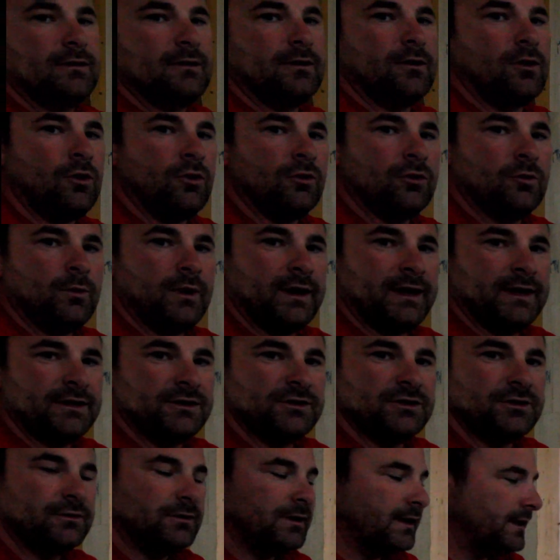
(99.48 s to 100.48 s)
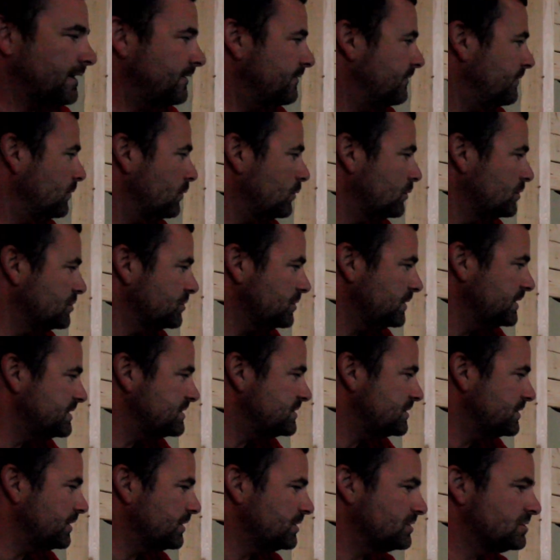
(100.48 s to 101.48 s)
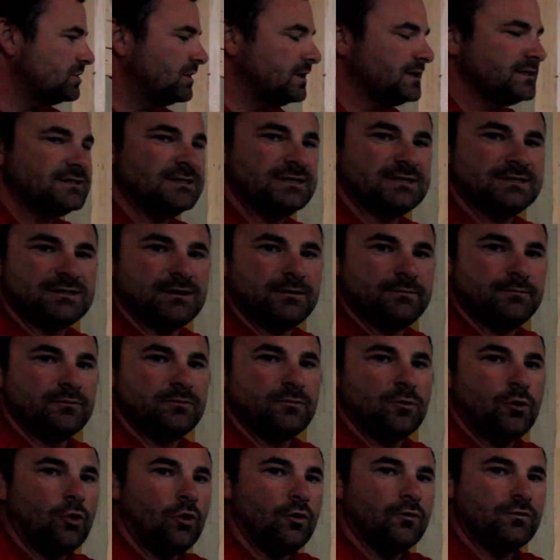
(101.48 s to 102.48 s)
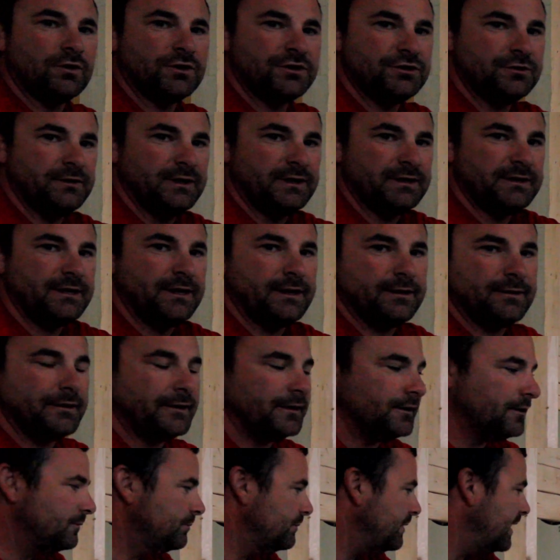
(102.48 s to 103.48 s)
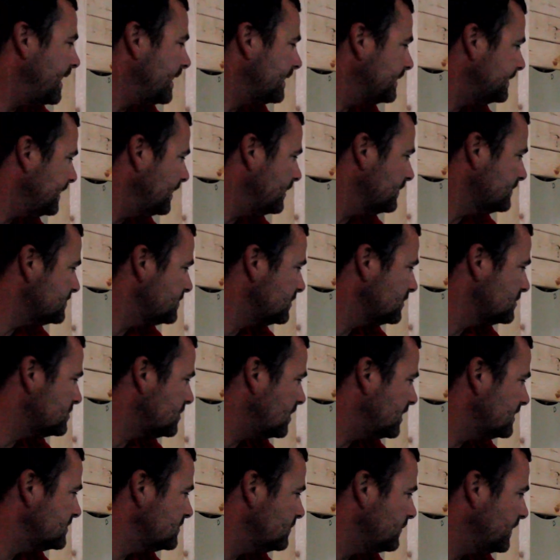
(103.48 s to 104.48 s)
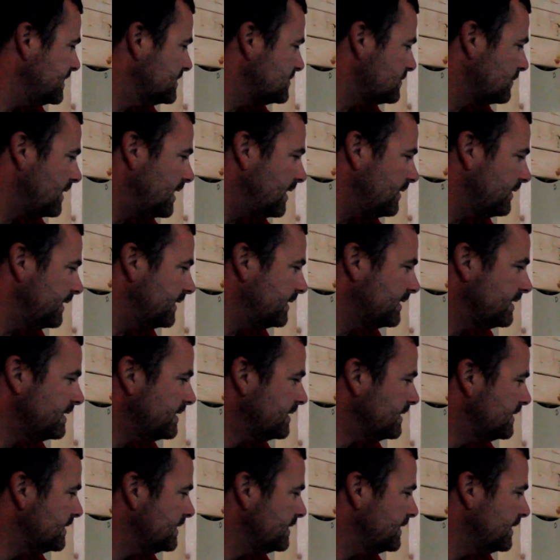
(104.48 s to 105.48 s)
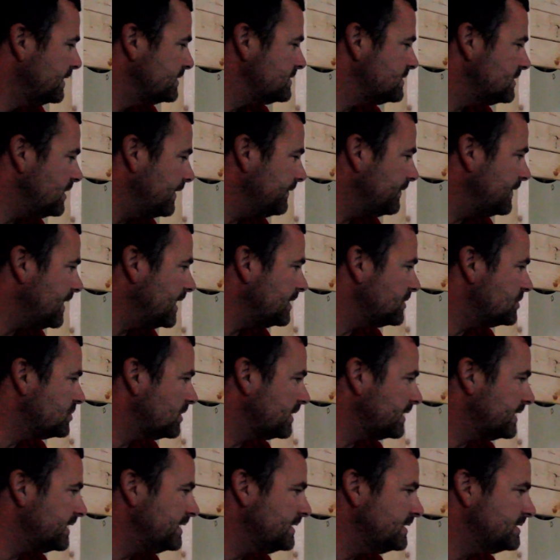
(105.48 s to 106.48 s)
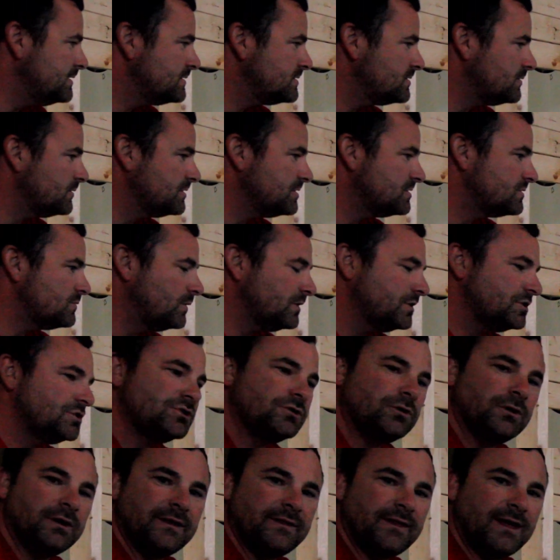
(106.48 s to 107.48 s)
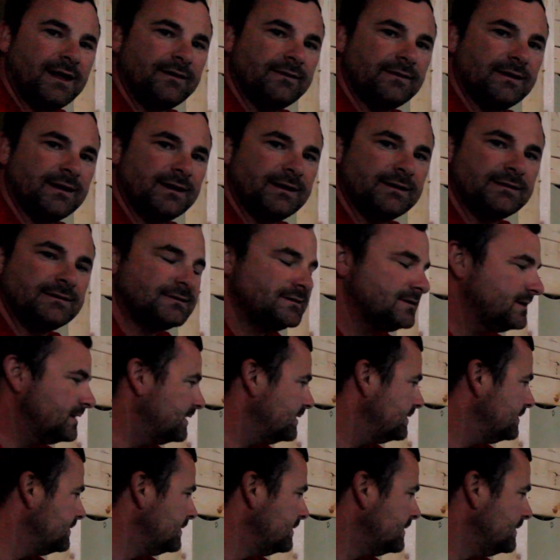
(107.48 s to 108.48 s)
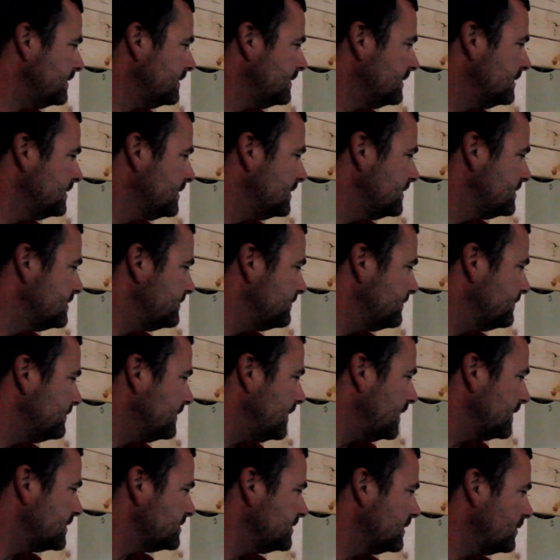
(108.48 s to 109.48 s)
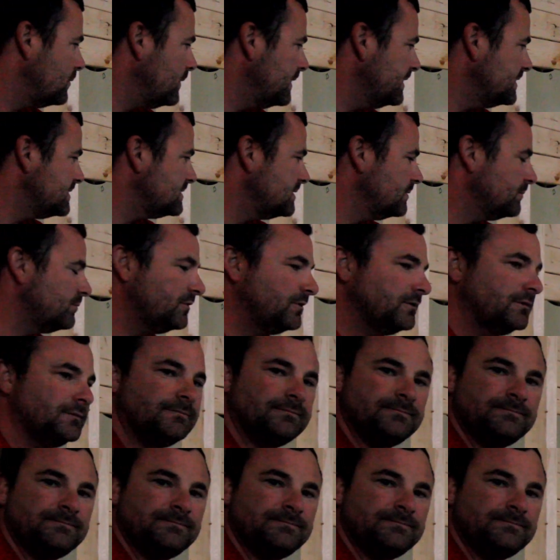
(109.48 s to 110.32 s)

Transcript: all the way into like a floor joist or your truss system over to an interior and back down. So there's lots of ways around it. It's not that tricky. So just wanted to show you that, that it's, uh, it's actually quite simple.